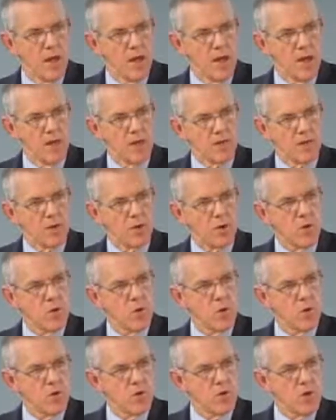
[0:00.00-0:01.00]
So
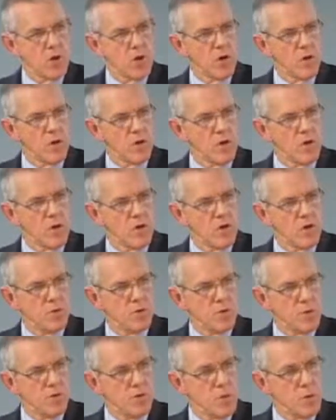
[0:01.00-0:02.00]
you go in and
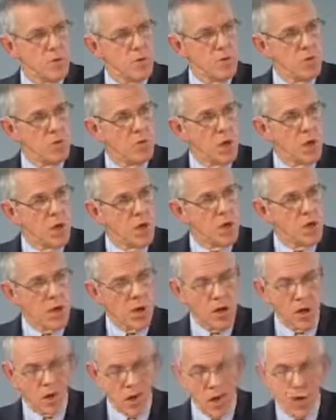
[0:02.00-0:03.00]
you, you uh,
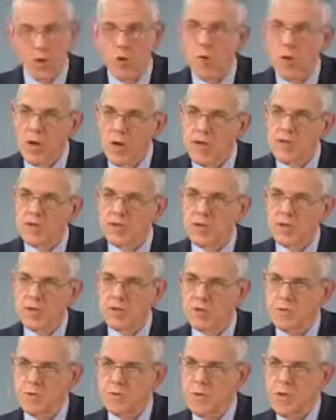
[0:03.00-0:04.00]
are co
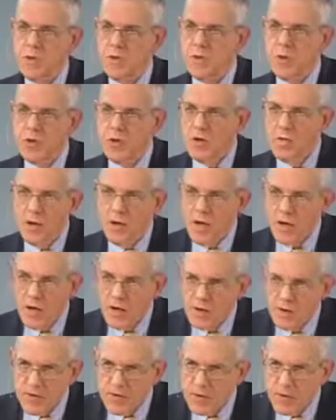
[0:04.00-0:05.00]
belligerents with people that you might
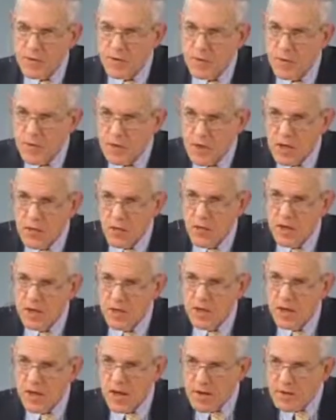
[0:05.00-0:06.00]
not agree with
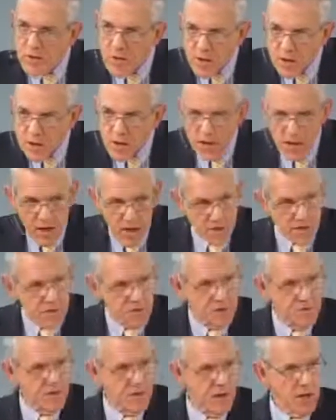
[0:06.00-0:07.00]
in every
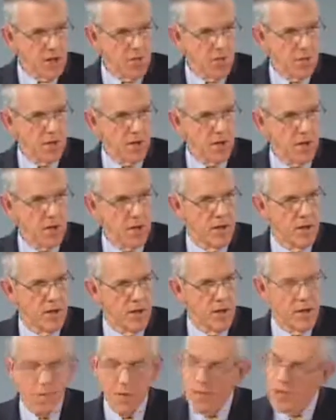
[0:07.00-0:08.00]
theological fine point.
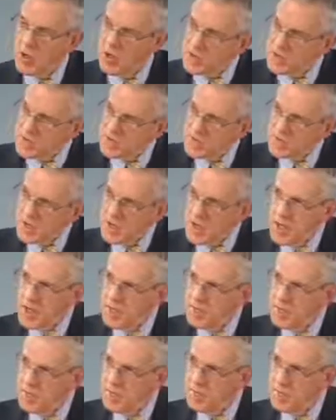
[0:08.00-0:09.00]
But because you're fighting
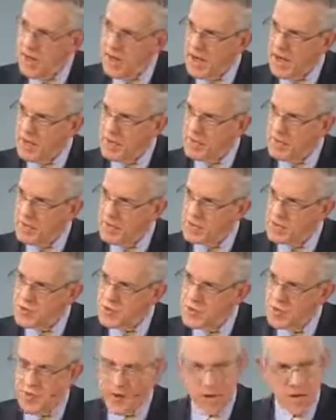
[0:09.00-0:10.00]
a big battle, you have
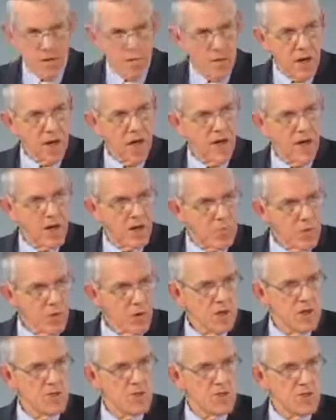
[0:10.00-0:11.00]
sort of a combined
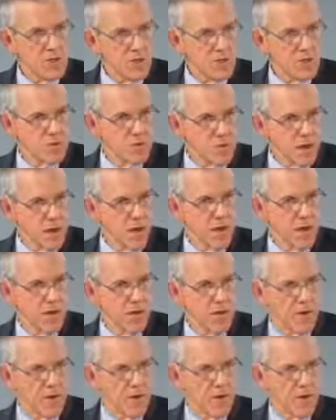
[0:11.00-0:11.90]
operation that you're running here.